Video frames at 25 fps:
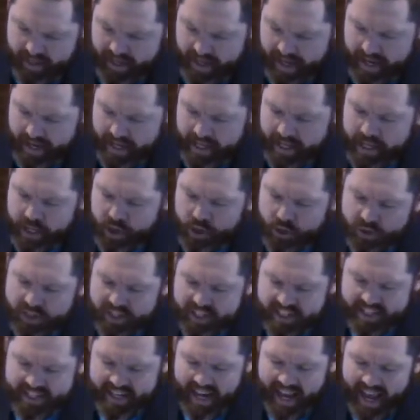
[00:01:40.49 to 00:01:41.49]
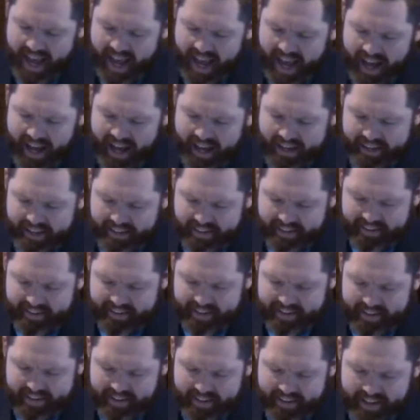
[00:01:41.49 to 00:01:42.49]
And he who sat on it
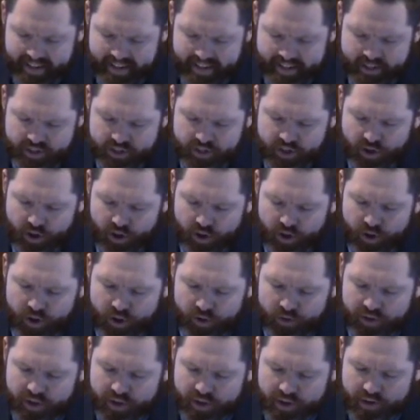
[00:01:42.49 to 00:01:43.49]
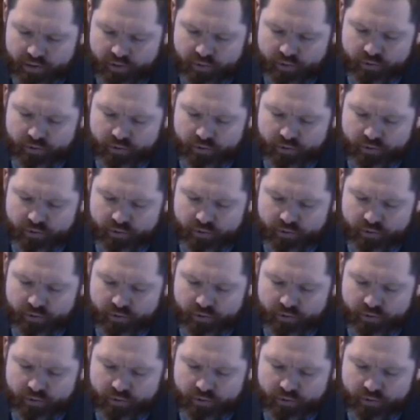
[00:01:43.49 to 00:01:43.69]
is called